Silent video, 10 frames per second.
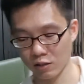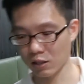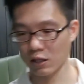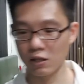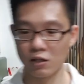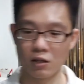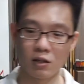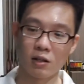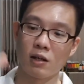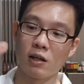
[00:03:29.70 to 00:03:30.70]
Okay,
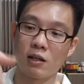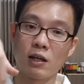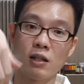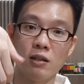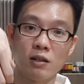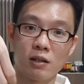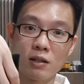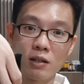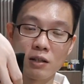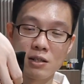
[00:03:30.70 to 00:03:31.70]
and then
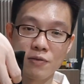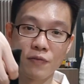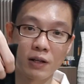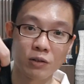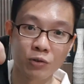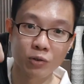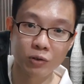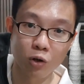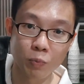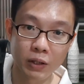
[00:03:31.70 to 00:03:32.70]
there's a
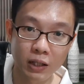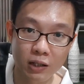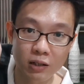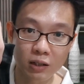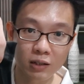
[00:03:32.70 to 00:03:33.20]
Velcro opening here,